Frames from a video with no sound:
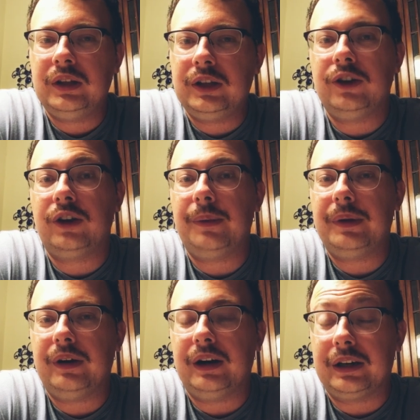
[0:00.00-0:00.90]
Don't get me
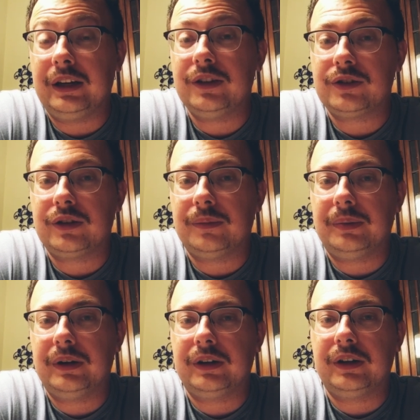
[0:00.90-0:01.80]
wrong, it is a good
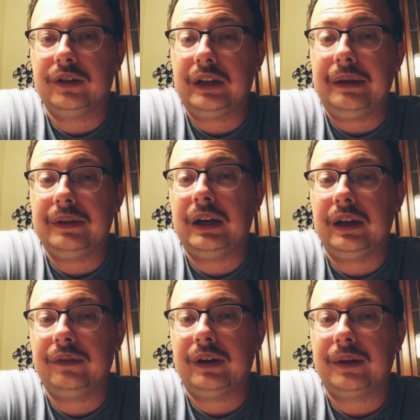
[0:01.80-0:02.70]
burger. I would
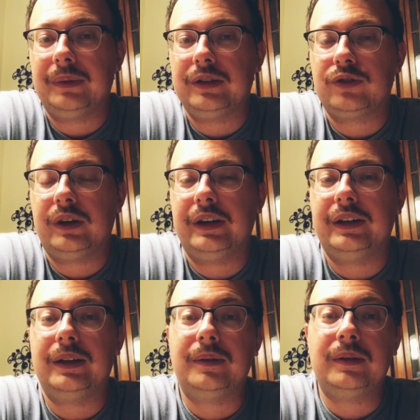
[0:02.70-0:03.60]
highly recommend trying it.